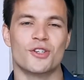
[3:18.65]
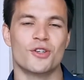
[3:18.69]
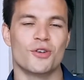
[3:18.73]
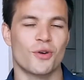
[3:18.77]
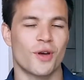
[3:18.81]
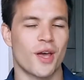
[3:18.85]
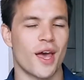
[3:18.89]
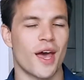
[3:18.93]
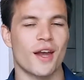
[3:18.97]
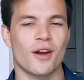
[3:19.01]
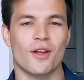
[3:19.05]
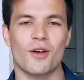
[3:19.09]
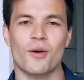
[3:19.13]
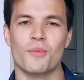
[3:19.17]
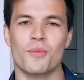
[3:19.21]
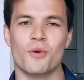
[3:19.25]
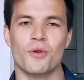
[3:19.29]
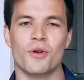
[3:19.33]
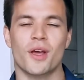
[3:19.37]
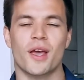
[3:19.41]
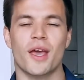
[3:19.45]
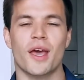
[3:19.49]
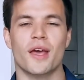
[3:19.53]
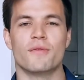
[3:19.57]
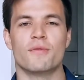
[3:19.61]
you can't
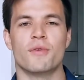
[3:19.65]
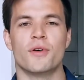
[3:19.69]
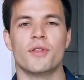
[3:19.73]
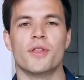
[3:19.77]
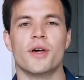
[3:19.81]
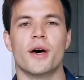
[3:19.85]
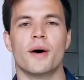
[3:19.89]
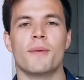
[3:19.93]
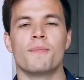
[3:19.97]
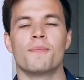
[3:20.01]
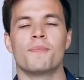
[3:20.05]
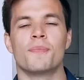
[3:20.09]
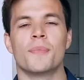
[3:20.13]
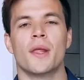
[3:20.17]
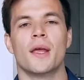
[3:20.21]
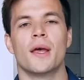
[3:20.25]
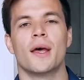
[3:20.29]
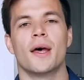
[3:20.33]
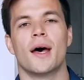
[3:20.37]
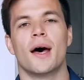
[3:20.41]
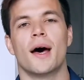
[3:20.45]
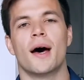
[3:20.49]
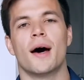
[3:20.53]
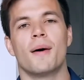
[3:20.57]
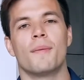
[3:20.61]
communicate with
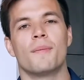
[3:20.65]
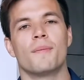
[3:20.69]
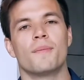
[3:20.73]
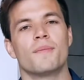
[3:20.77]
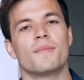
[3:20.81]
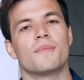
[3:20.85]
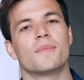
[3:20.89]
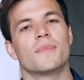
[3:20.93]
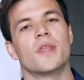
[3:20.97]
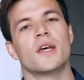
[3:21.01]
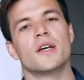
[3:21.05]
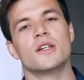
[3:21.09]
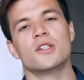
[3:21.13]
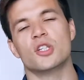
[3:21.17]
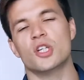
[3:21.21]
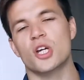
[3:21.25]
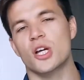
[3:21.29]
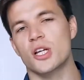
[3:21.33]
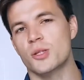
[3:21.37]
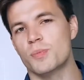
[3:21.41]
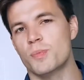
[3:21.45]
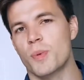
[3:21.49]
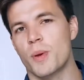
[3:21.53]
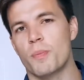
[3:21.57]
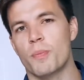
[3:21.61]
them, then
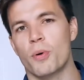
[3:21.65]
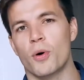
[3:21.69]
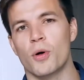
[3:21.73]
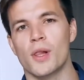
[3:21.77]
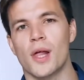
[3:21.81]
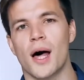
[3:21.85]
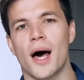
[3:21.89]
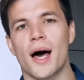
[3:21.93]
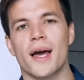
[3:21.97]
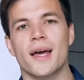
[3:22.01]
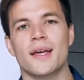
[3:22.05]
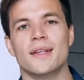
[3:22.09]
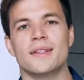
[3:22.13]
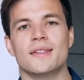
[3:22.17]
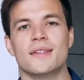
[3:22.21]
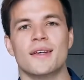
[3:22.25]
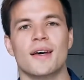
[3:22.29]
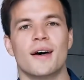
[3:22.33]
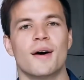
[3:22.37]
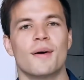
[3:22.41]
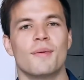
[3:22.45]
just be polite.